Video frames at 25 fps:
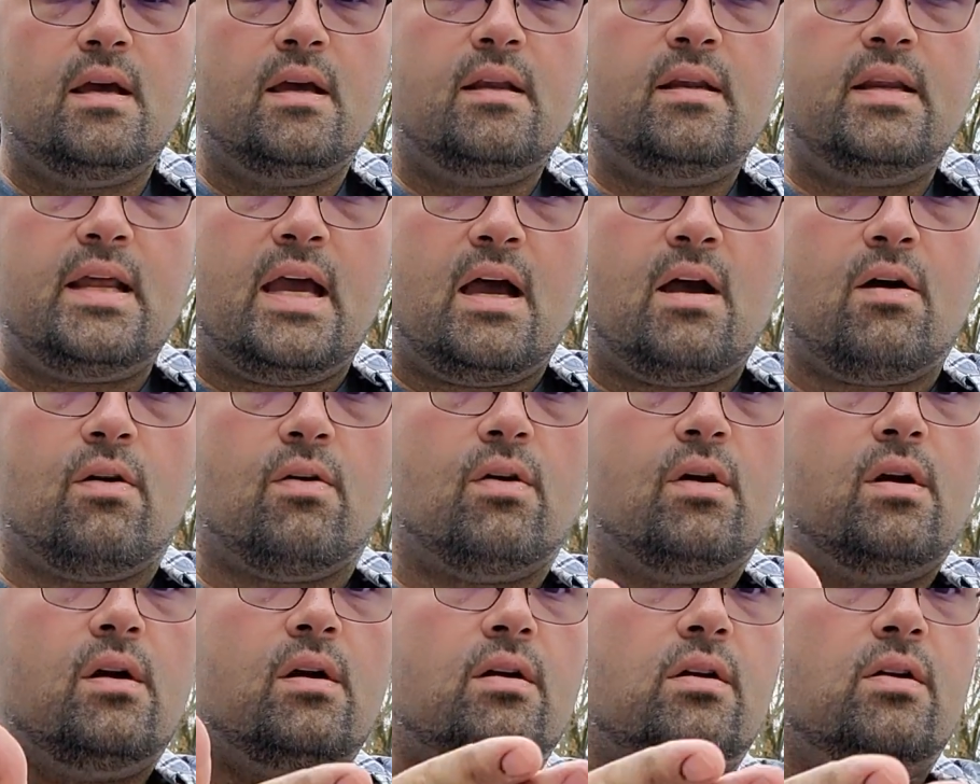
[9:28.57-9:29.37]

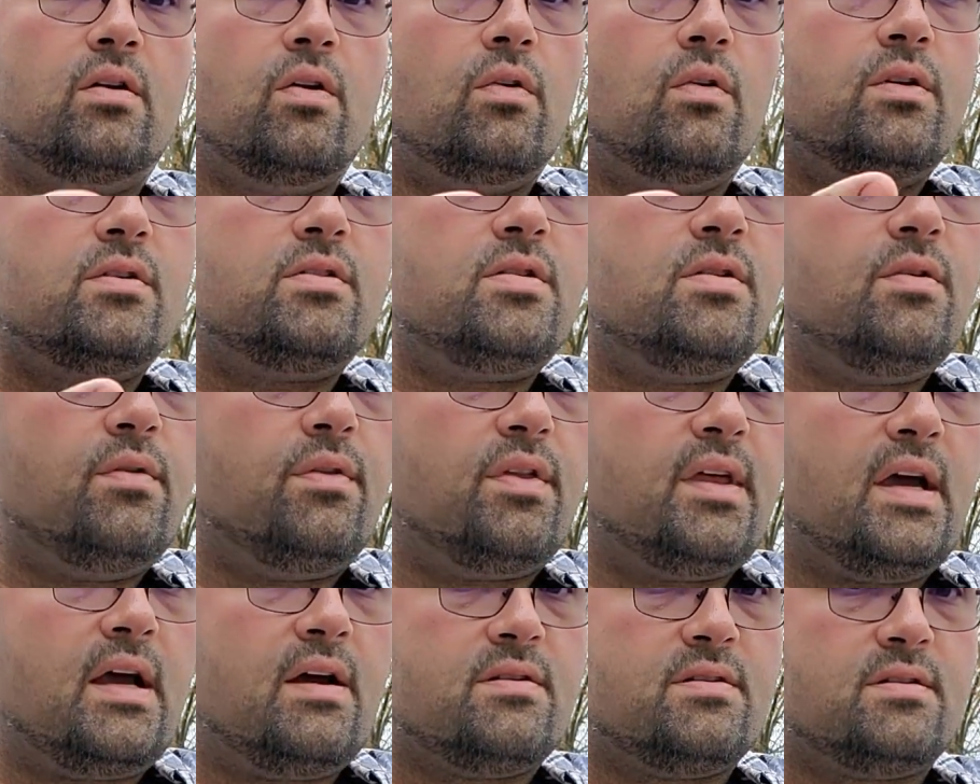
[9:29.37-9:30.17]
Now, go to
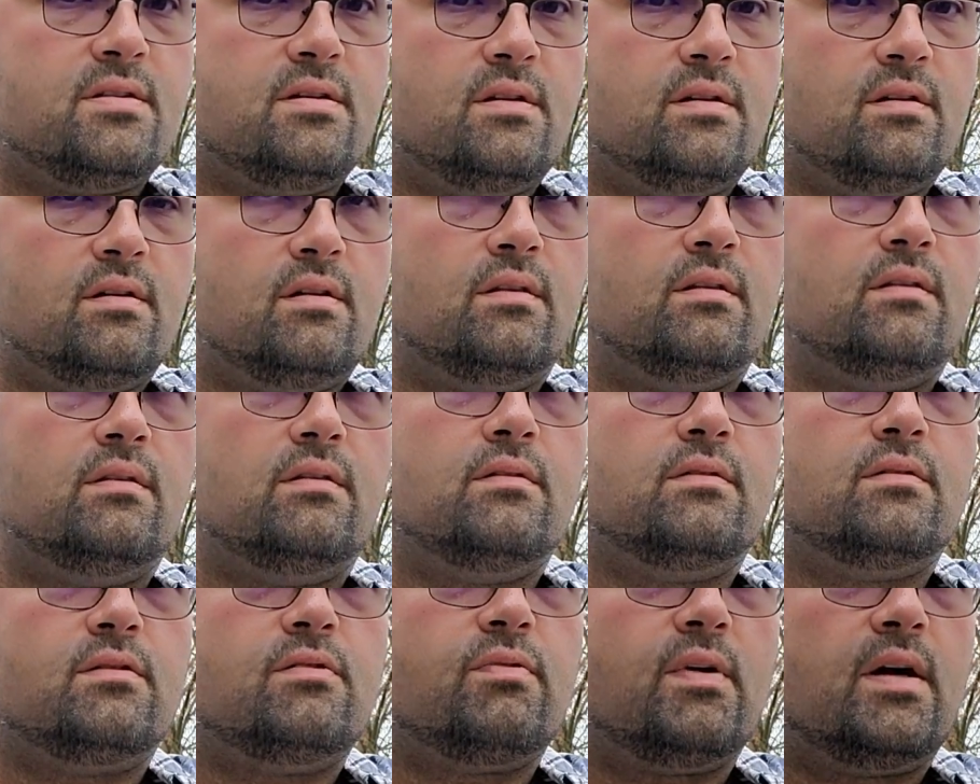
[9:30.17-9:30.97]

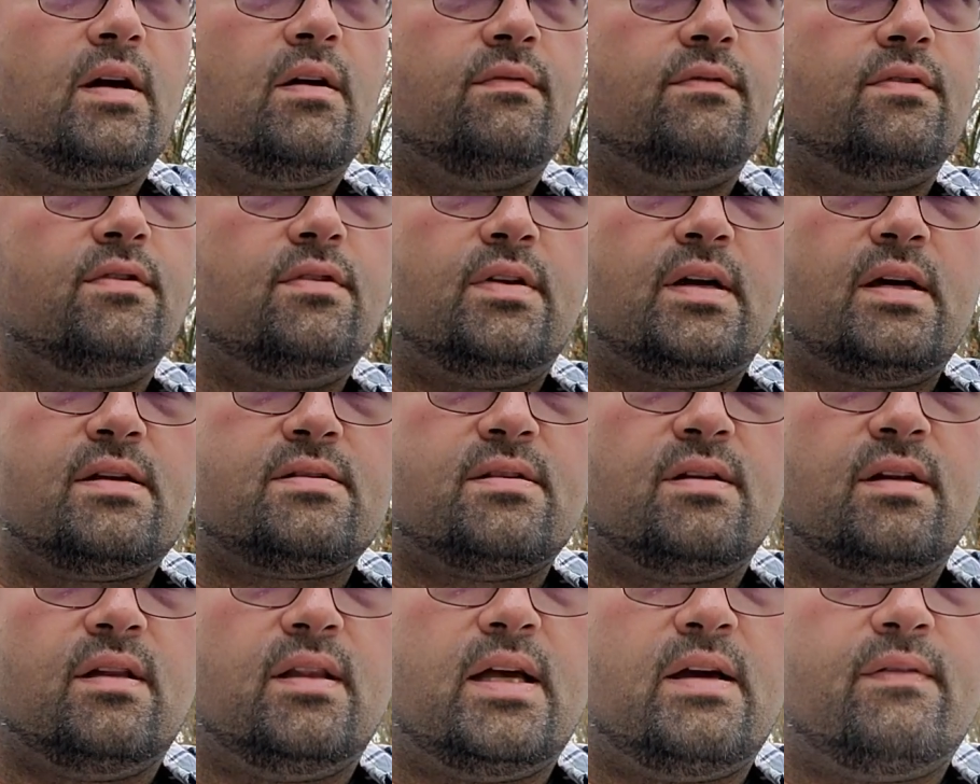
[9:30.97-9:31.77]
2012,
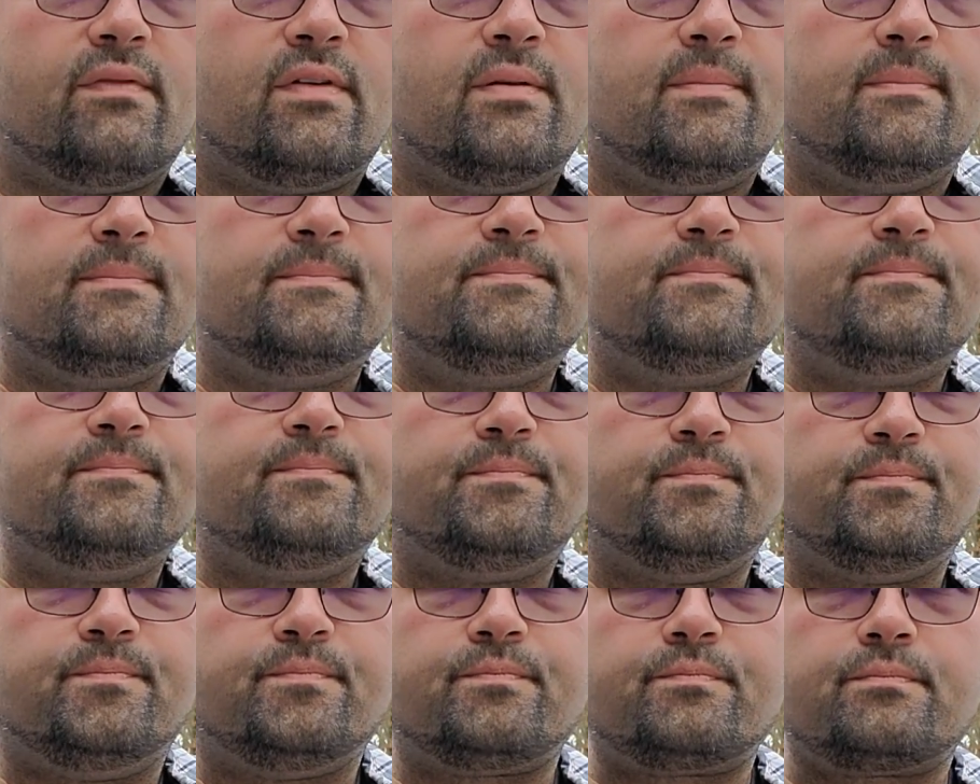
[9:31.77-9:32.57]
2011,
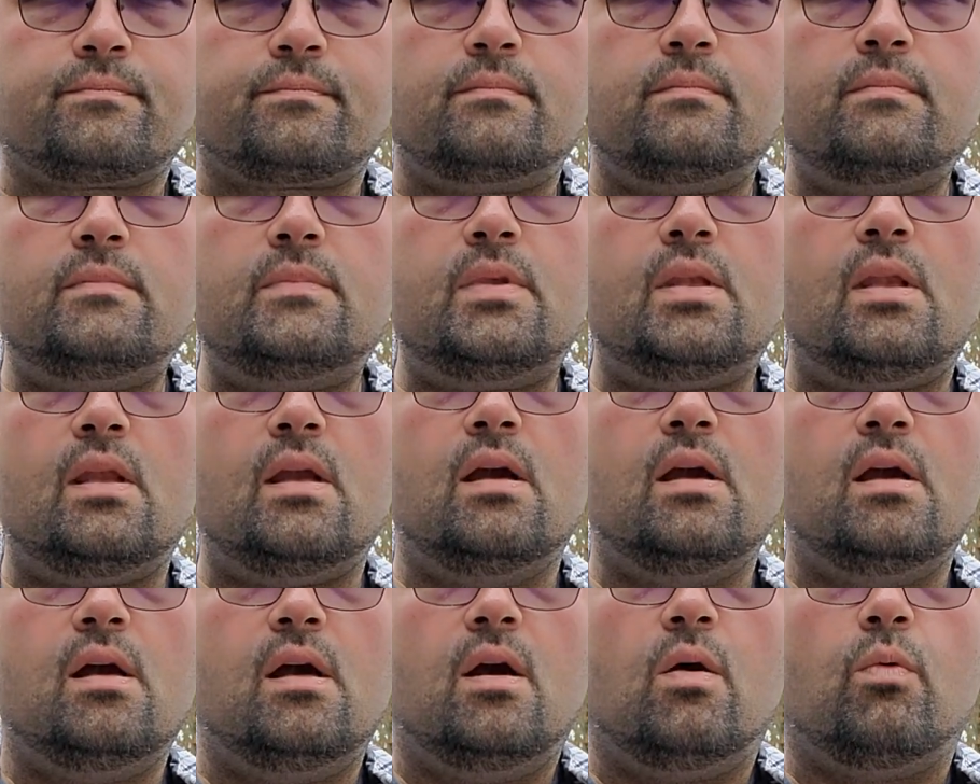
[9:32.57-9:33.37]

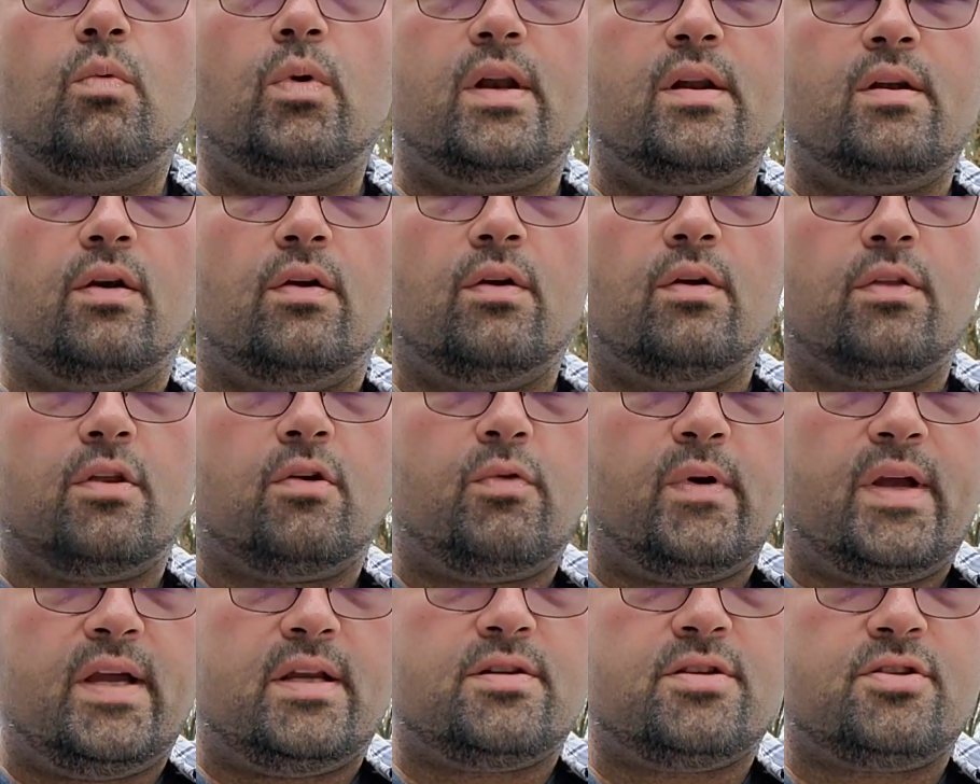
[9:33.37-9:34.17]
when the
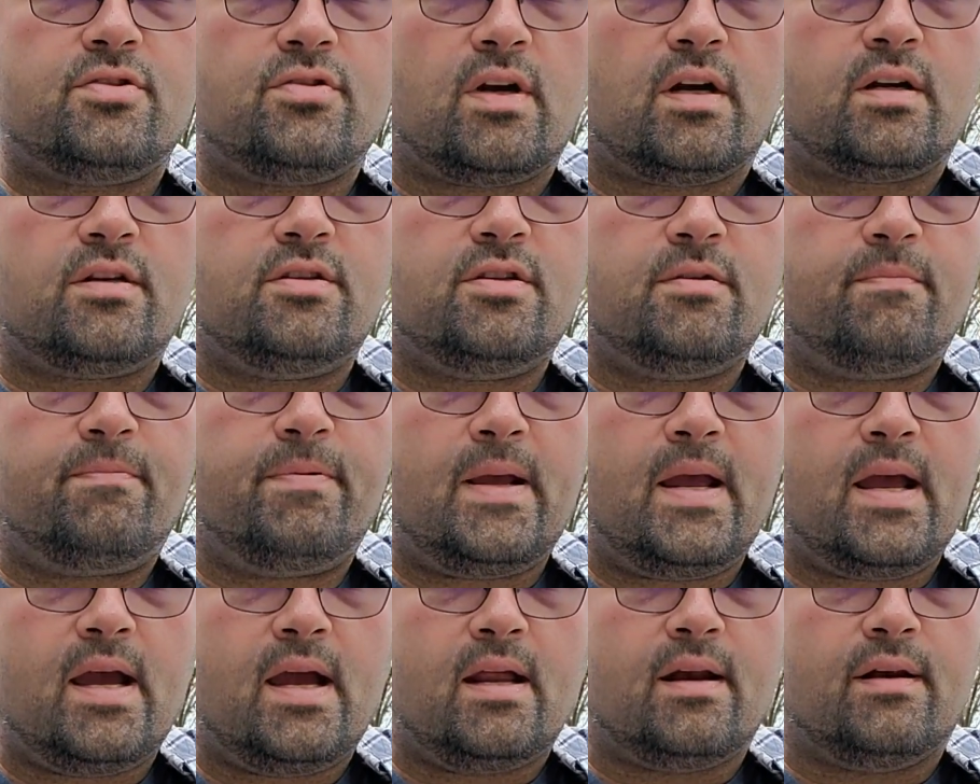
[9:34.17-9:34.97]
earthquake struck
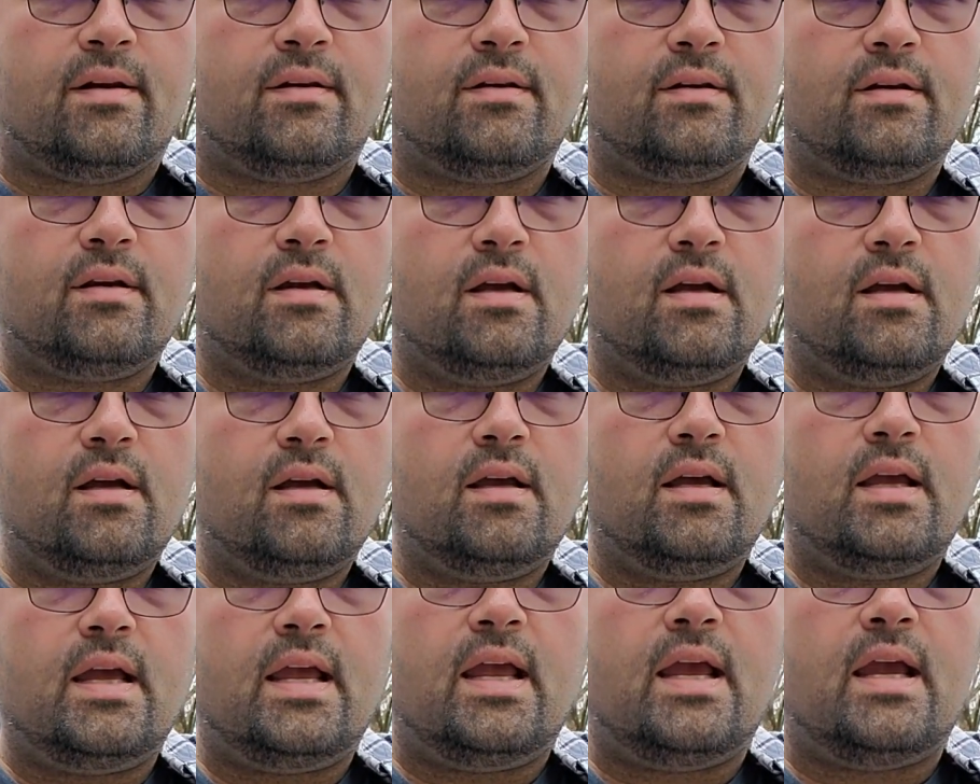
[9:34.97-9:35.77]
Japan,
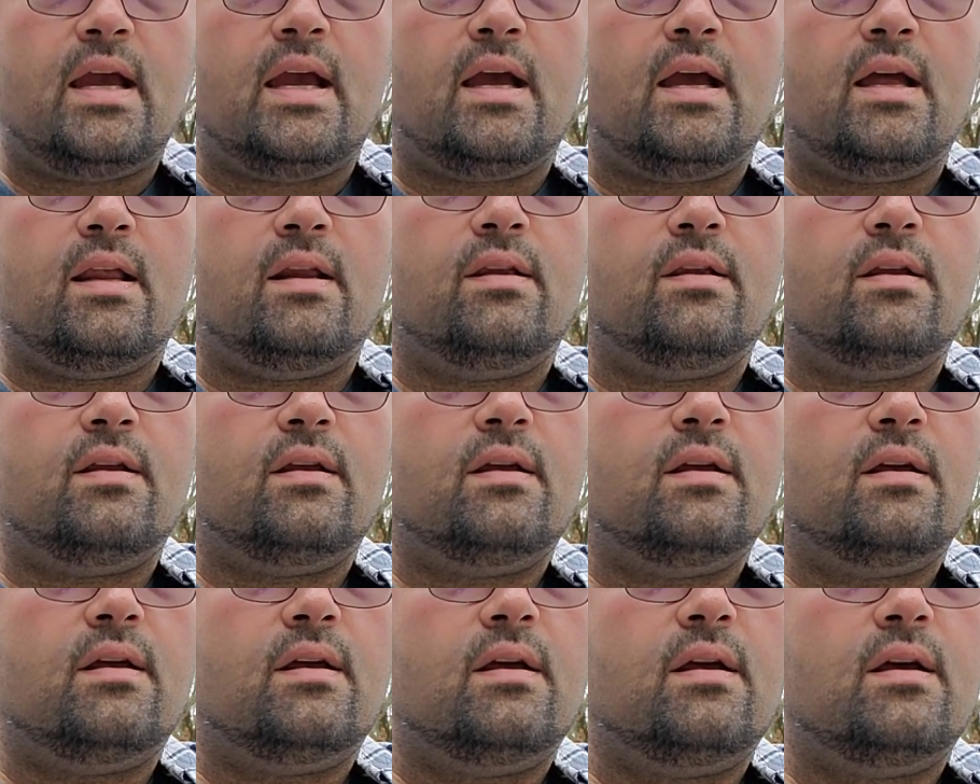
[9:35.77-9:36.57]
or
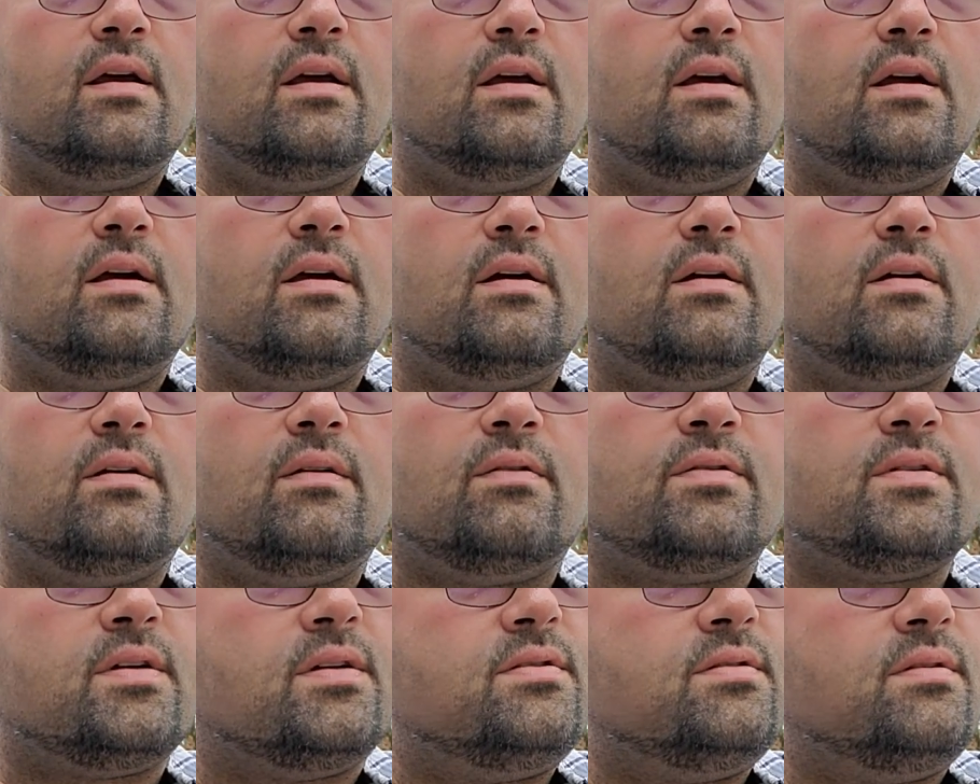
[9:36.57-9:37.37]

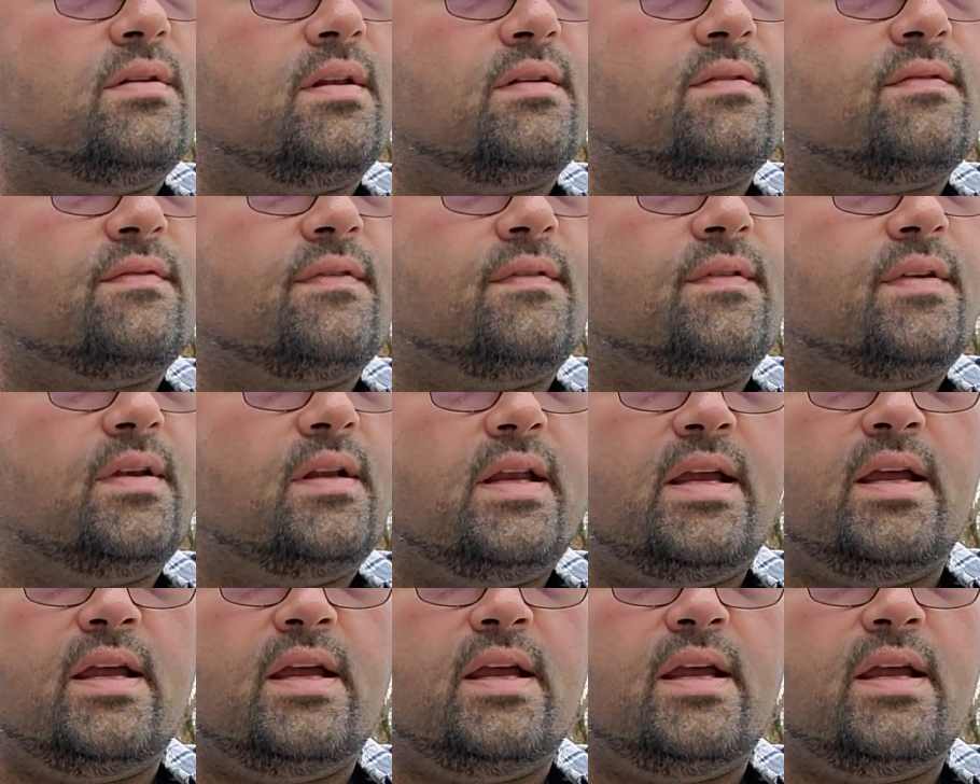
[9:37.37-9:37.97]
was it 2015?